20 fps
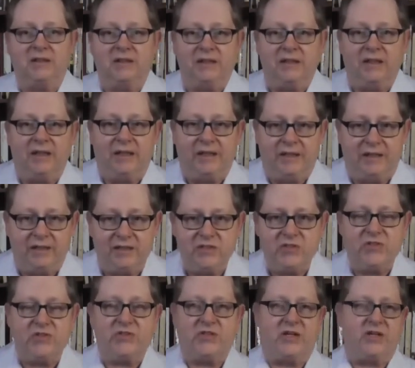And in
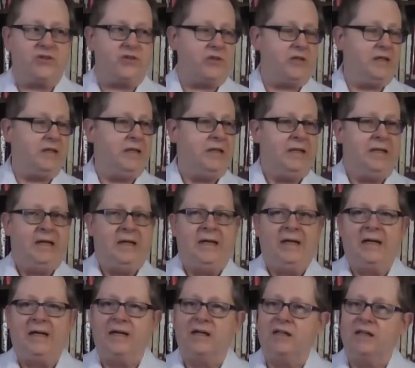this discussion,
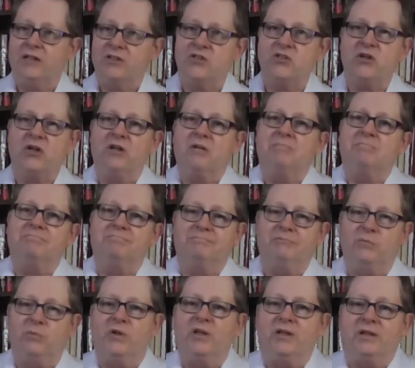let's start
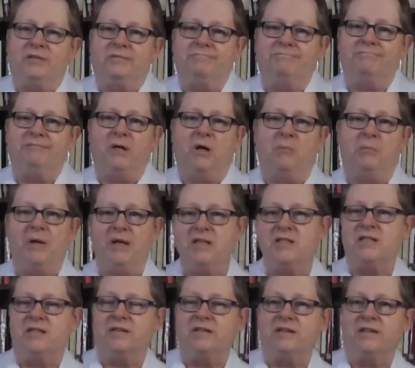with a
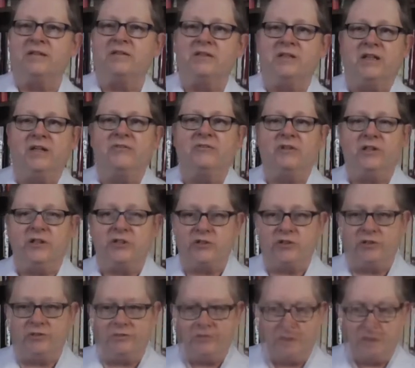basic
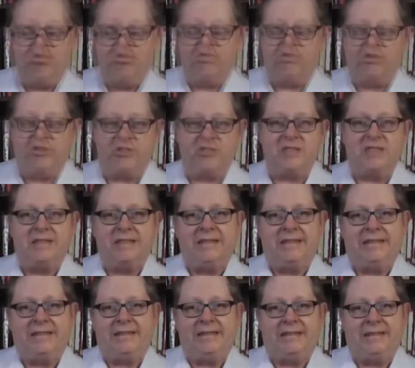definition of governance.
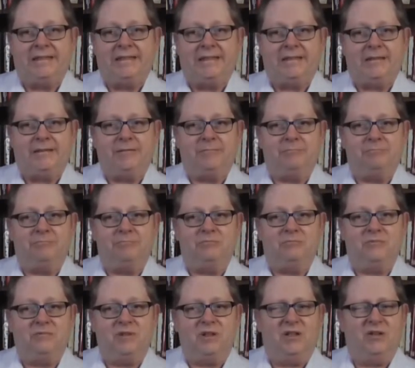
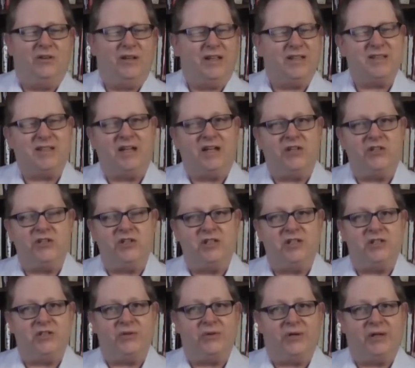That's kind of
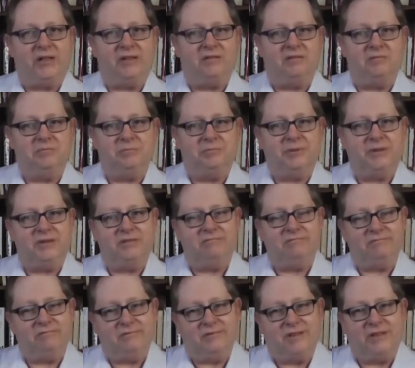cheesy, right? But
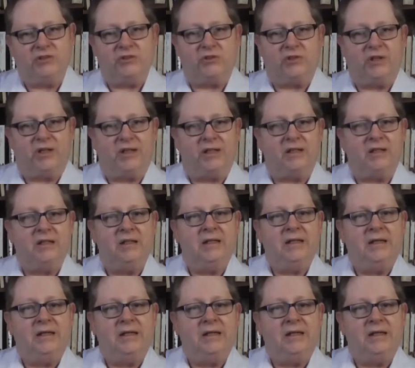let's try it.